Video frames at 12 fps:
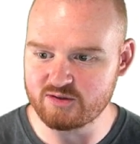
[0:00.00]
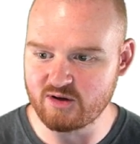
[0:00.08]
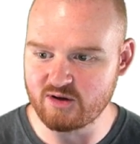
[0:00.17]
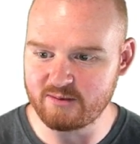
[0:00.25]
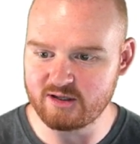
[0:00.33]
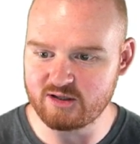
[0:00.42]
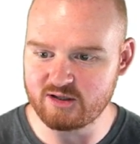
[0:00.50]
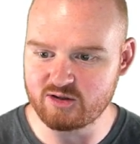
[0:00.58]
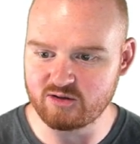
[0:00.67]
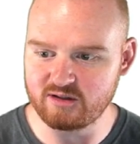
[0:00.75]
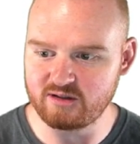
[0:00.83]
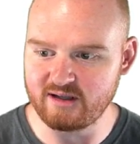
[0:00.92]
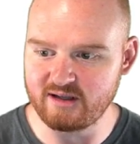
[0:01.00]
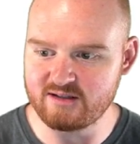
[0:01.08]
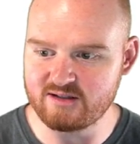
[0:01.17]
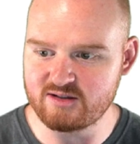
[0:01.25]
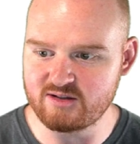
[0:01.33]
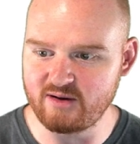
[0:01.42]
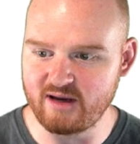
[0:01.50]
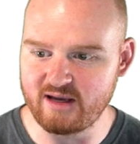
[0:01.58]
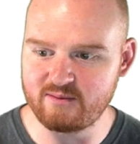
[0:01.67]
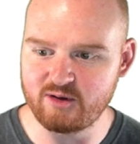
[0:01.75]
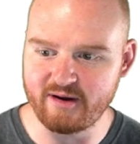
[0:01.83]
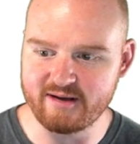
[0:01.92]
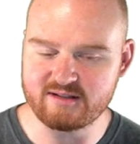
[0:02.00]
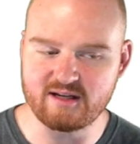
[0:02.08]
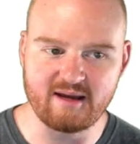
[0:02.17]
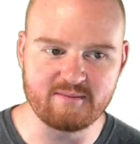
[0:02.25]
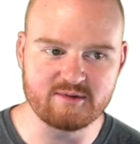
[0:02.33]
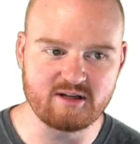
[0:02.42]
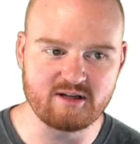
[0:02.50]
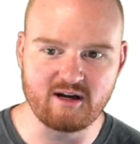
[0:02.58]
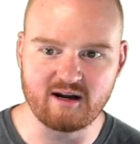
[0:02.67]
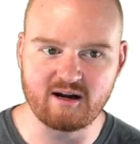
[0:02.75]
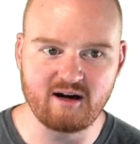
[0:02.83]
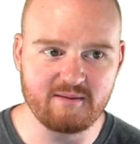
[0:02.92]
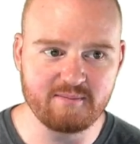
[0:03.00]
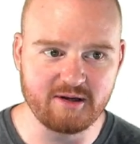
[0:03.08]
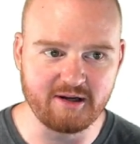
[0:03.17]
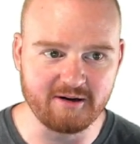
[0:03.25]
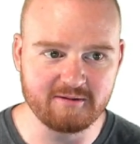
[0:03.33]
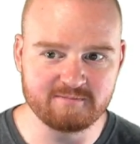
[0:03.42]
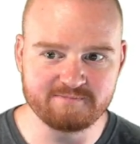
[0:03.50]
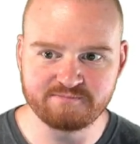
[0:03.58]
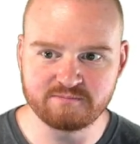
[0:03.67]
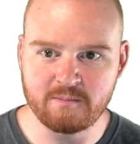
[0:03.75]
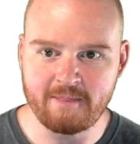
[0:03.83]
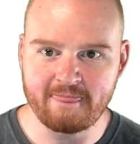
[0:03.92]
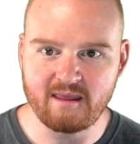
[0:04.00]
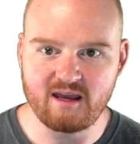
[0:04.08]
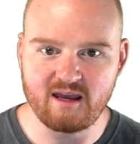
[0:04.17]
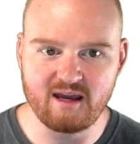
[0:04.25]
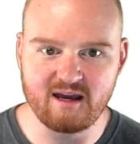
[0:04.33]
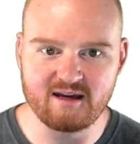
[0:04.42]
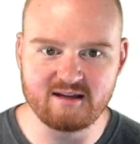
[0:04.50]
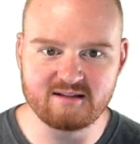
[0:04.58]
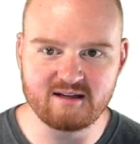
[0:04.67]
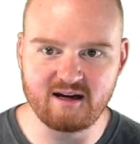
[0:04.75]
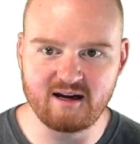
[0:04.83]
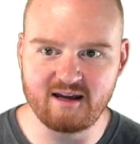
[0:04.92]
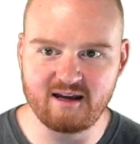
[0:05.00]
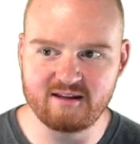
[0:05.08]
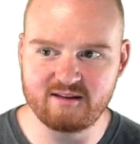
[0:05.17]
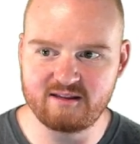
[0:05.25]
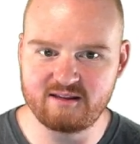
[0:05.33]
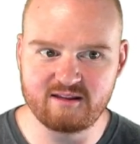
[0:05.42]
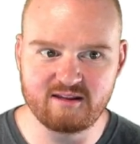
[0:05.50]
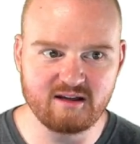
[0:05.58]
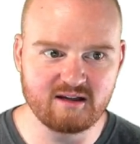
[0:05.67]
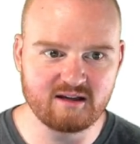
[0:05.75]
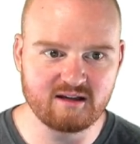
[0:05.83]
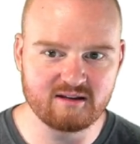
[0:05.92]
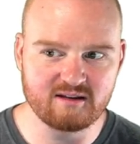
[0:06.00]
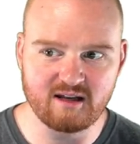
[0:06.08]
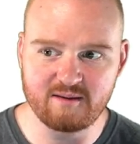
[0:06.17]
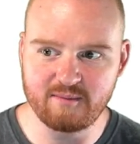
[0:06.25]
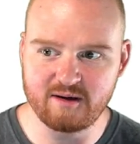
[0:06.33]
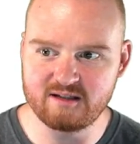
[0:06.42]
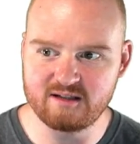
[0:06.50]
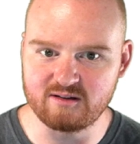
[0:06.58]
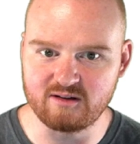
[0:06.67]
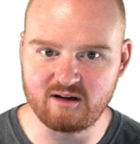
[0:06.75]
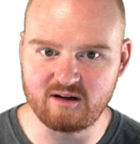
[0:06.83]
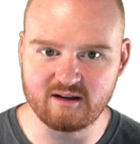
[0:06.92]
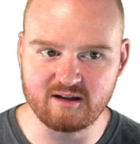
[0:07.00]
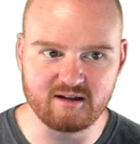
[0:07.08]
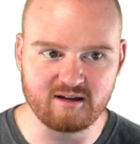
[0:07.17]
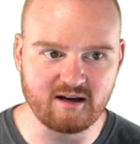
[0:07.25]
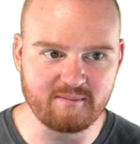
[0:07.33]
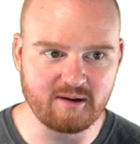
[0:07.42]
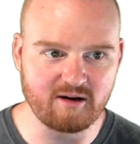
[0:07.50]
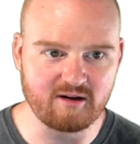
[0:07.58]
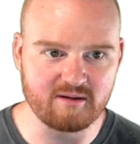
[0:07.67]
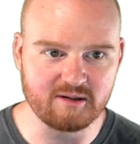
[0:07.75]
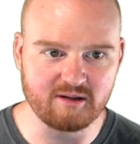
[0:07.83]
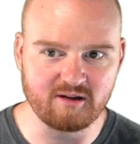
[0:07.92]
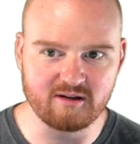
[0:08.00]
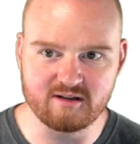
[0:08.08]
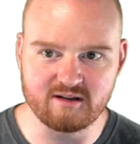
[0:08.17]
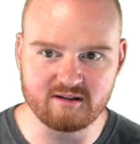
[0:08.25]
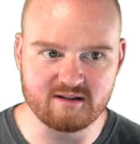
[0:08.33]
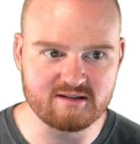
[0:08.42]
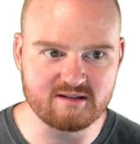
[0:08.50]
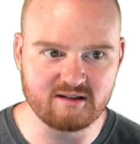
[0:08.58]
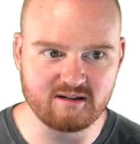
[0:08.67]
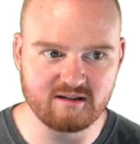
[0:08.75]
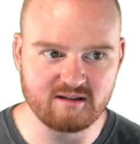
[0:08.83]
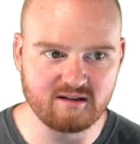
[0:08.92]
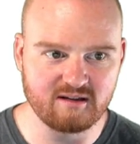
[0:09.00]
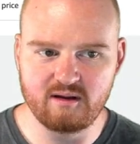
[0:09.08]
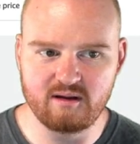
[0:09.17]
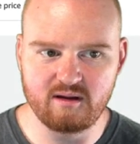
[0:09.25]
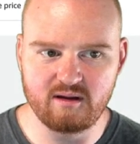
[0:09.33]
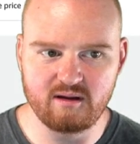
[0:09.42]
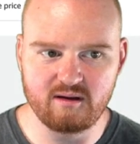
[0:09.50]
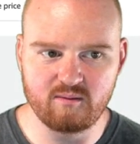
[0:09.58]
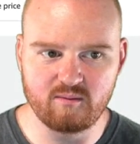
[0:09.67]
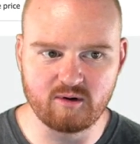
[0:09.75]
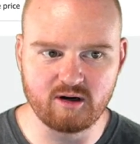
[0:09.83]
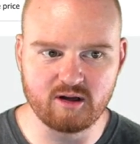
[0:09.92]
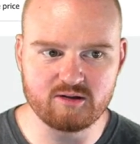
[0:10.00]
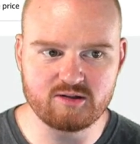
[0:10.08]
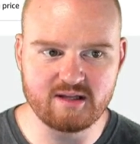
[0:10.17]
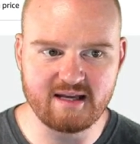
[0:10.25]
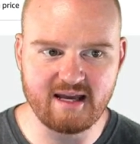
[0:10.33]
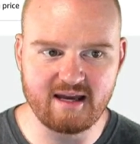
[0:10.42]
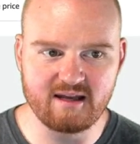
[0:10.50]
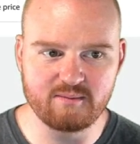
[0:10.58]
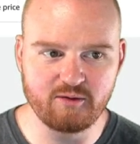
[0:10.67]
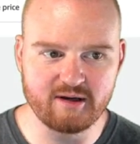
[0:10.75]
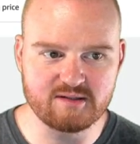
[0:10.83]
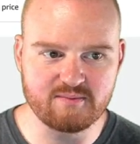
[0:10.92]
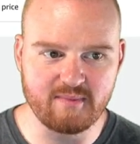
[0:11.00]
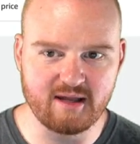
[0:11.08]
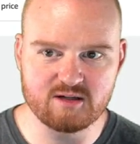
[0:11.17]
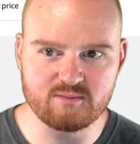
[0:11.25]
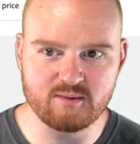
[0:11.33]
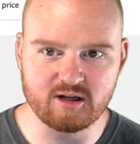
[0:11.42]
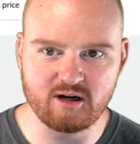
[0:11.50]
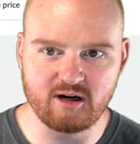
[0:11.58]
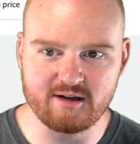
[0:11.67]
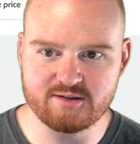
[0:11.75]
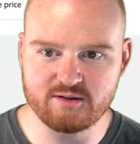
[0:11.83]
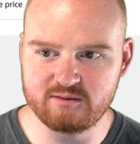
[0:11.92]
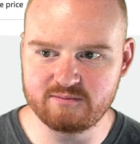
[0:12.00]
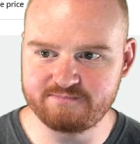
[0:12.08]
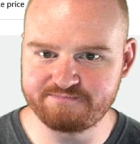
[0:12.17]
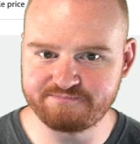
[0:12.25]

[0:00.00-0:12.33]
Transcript: So I'm going to drill into aws.amazon.com here. And I think that I might need to log in. I might already be logged in. Let's see. We're going to go to the AWS Management Console.